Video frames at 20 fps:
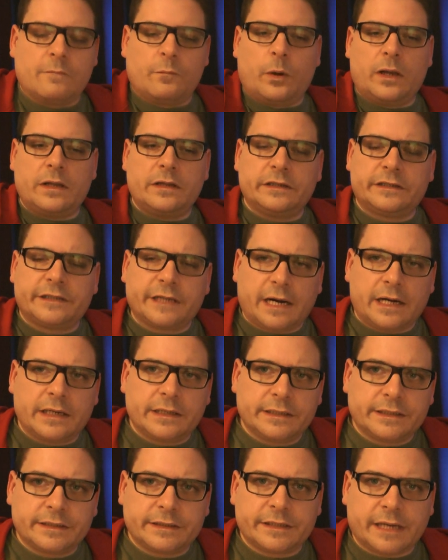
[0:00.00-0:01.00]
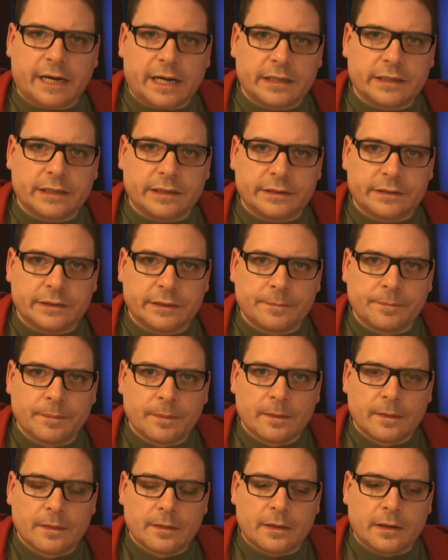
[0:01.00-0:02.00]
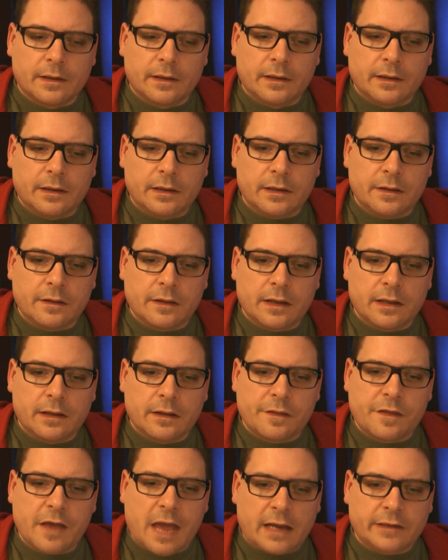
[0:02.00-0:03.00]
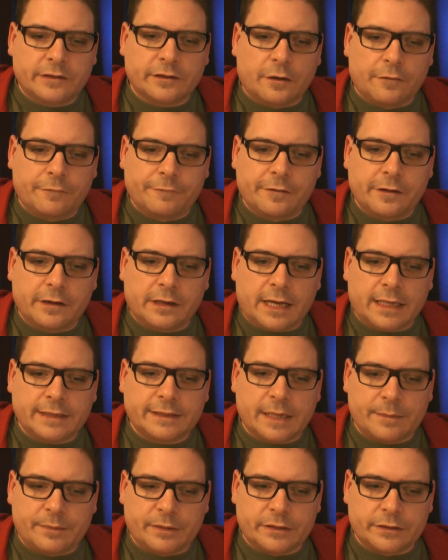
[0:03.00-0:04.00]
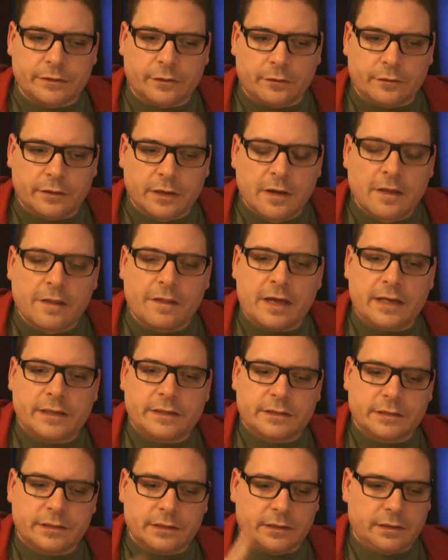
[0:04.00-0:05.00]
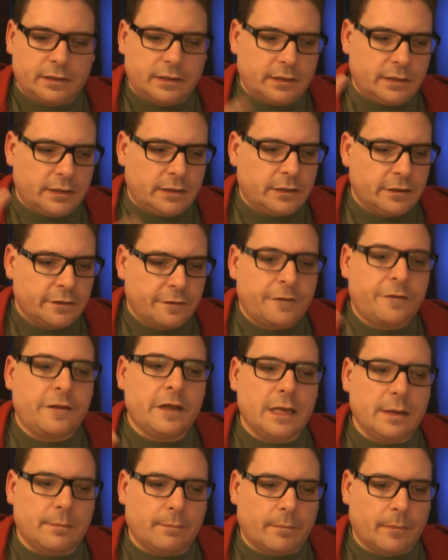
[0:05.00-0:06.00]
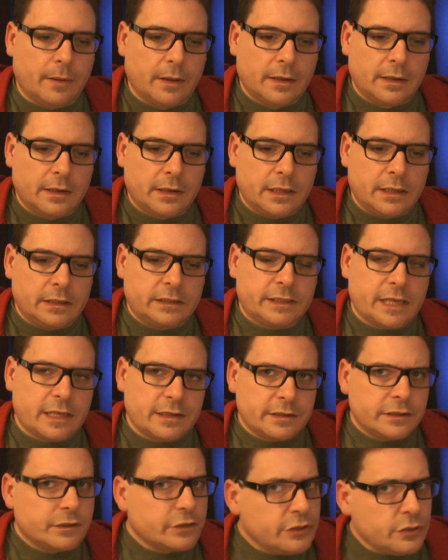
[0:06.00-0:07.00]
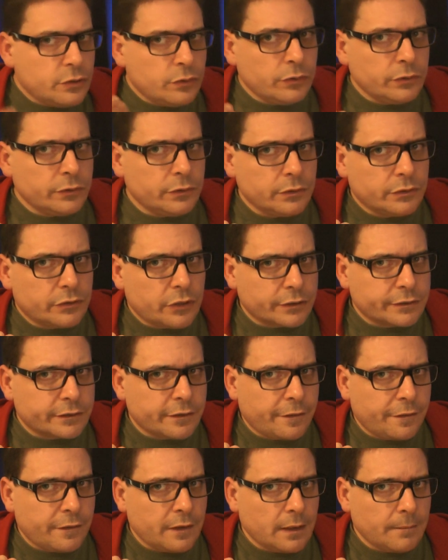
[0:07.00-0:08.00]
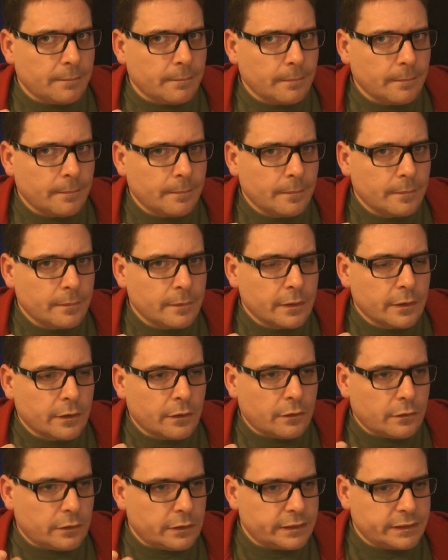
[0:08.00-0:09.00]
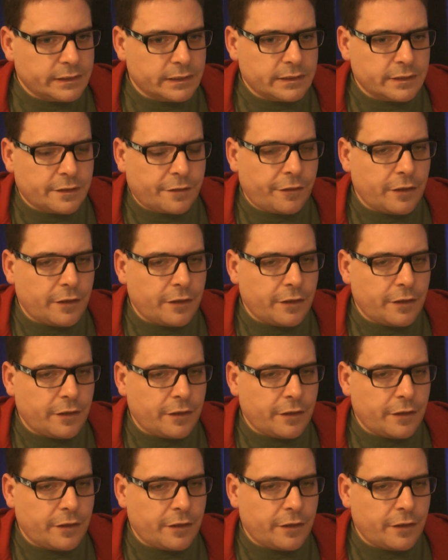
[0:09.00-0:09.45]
when the TARDIS started, at the end of the last episode, that theme, is that the new Doctor theme? Or is it a